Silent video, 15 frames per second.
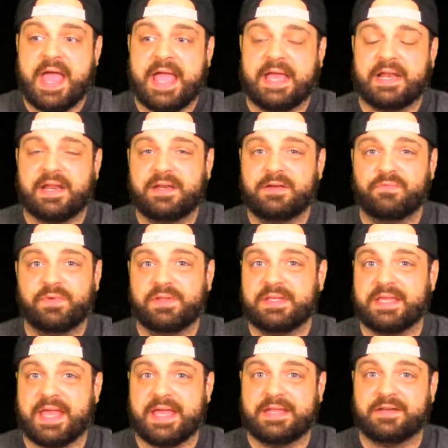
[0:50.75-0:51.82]
And I didn't
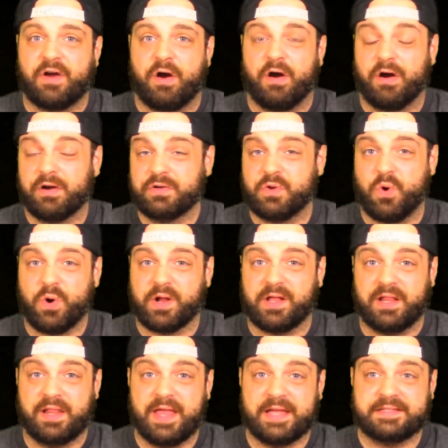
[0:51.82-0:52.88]
really get into hardcore
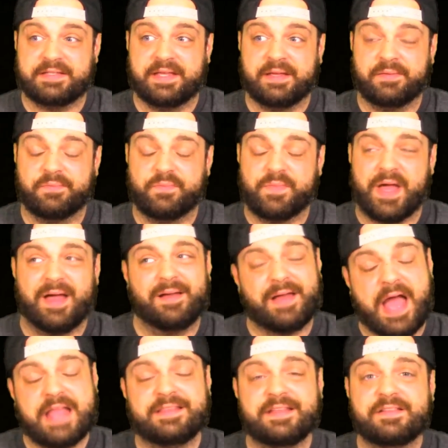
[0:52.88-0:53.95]
collecting.
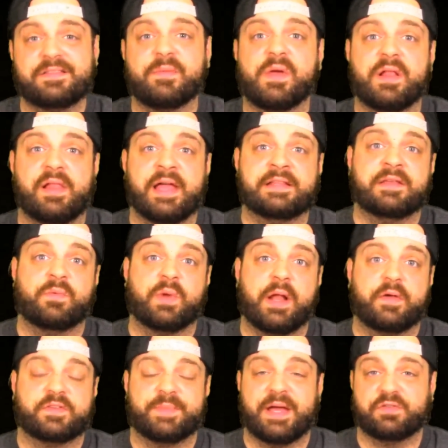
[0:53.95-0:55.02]
Uh, I did some collecting when
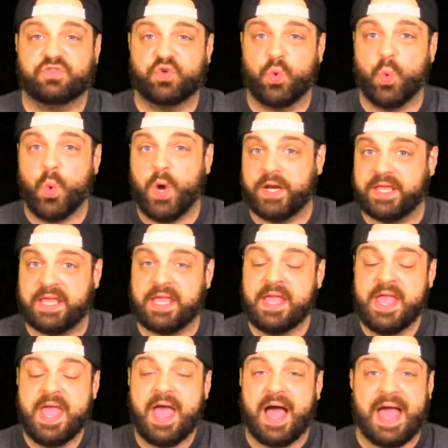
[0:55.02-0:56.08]
I was about 20
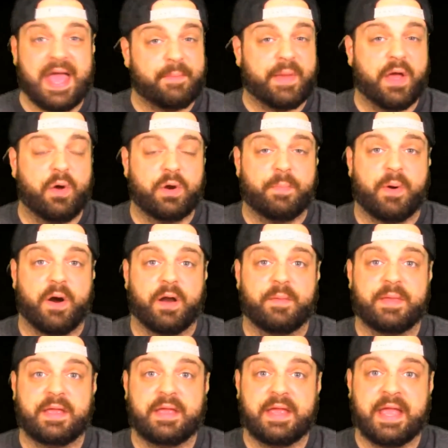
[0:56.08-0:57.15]
I had my own
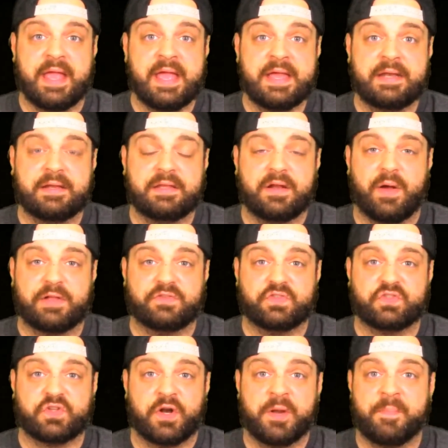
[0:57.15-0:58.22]
apartment and you know I
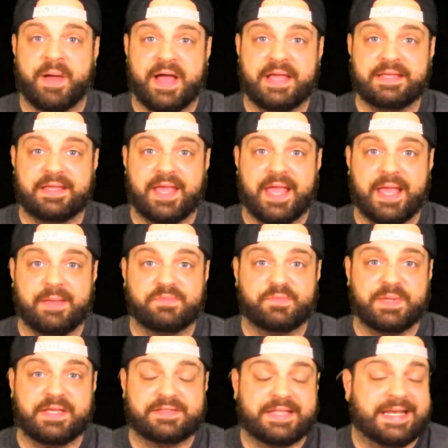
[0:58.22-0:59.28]
just started buying games
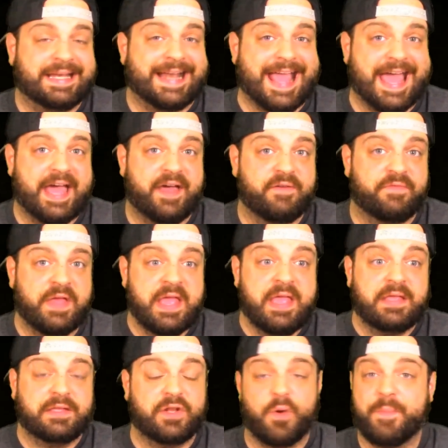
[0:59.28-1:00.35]
because I didn't have
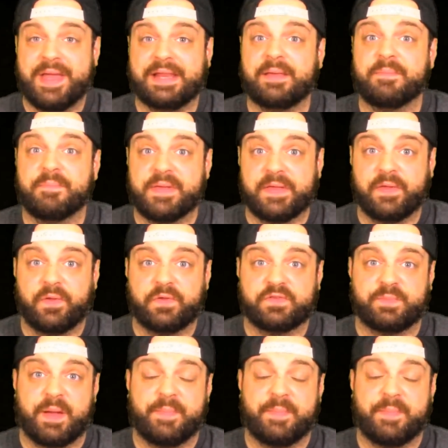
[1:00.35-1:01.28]
you know many bills.